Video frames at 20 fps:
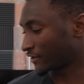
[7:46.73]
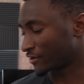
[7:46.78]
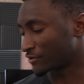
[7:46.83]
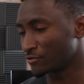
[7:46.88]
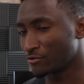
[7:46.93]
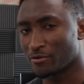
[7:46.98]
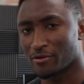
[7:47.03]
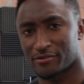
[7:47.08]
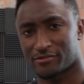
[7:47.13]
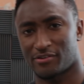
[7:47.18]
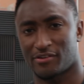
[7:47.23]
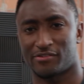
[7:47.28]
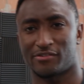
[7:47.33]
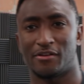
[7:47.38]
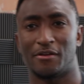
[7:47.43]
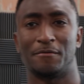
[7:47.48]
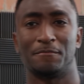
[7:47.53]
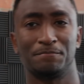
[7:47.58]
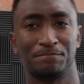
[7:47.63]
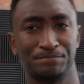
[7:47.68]
You used
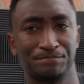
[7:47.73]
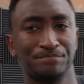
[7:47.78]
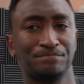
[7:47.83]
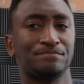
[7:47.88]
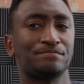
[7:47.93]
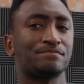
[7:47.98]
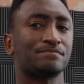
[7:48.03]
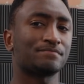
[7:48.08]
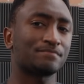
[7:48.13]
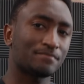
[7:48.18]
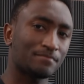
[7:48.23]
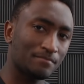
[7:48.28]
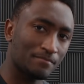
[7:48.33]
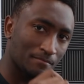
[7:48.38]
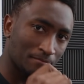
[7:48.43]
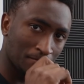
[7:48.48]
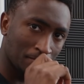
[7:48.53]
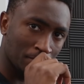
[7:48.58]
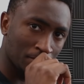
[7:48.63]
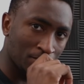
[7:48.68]
to have the smaller one
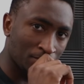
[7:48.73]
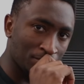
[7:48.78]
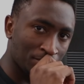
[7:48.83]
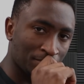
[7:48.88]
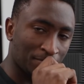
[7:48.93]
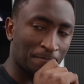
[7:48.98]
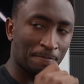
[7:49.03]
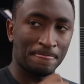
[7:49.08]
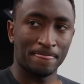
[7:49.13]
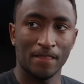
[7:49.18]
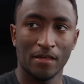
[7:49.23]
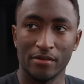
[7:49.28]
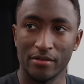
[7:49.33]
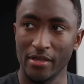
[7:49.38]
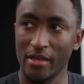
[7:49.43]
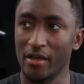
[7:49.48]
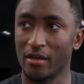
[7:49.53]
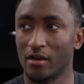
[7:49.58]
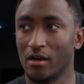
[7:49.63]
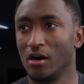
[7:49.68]
over here, right?
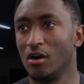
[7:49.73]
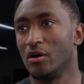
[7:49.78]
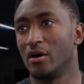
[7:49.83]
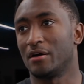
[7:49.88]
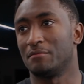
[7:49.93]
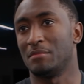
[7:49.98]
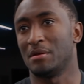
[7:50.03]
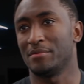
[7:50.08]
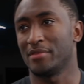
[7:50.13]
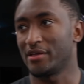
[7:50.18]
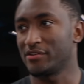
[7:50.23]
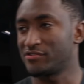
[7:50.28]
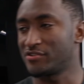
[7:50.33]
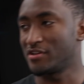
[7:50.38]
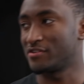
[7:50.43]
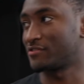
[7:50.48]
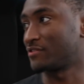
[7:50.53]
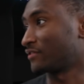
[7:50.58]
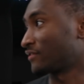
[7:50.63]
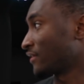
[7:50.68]
Yeah. Oh, maybe that's
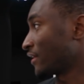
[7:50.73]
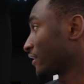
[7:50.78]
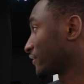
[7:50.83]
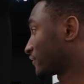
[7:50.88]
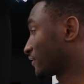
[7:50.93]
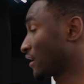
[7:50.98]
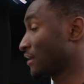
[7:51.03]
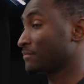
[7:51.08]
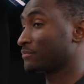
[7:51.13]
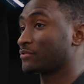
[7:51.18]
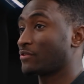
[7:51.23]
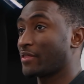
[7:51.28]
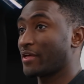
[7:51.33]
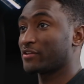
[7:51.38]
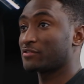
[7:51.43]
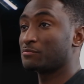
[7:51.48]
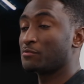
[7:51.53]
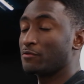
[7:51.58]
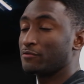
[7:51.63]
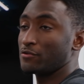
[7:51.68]
changed since last time. So
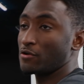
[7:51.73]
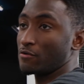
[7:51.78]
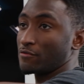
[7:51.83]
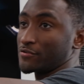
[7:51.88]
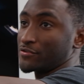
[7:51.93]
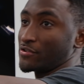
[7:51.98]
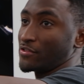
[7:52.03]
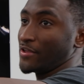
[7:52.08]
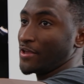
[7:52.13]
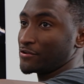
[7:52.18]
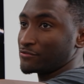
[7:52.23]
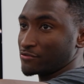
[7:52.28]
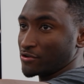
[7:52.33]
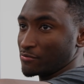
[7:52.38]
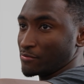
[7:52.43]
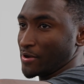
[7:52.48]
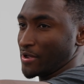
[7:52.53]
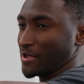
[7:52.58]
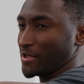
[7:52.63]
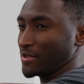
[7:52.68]
that's moved over to the
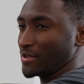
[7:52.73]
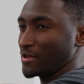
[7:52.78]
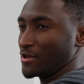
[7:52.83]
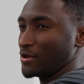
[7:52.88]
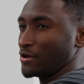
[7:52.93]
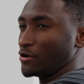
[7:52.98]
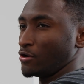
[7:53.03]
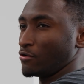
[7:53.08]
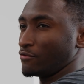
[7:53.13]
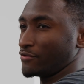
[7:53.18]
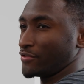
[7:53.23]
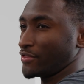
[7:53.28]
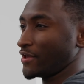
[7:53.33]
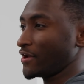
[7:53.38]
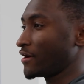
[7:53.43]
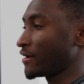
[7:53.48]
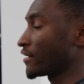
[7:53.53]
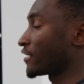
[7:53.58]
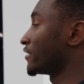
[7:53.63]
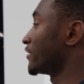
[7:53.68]
entryway over
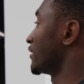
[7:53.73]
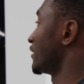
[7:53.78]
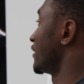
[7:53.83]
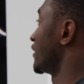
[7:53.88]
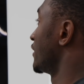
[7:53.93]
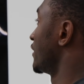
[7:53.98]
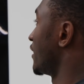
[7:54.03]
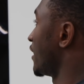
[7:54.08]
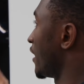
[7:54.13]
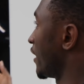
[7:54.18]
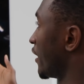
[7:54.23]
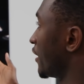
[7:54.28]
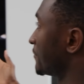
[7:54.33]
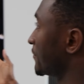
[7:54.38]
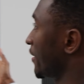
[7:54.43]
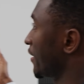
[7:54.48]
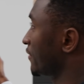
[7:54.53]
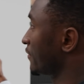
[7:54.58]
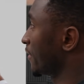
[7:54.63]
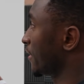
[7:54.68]
there,
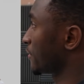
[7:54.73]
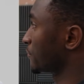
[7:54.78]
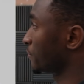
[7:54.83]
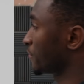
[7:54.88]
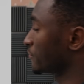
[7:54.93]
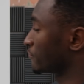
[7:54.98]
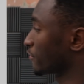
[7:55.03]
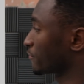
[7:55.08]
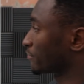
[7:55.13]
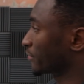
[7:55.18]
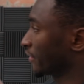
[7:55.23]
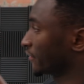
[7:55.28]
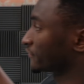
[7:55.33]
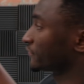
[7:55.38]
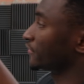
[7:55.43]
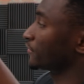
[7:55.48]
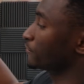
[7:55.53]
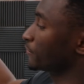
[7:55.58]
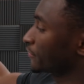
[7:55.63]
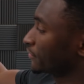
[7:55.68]
and then we
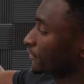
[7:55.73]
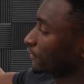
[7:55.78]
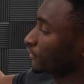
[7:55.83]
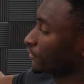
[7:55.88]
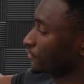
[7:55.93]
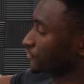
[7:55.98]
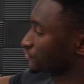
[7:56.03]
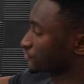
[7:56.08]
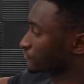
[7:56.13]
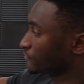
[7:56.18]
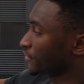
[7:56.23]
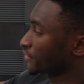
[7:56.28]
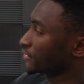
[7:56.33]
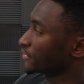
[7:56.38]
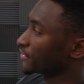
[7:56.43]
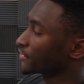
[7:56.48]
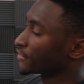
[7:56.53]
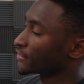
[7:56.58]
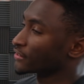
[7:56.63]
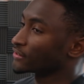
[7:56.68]
replaced it with the larger one
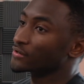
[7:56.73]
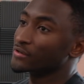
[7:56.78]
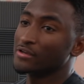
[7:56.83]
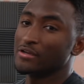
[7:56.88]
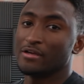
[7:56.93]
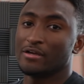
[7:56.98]
here.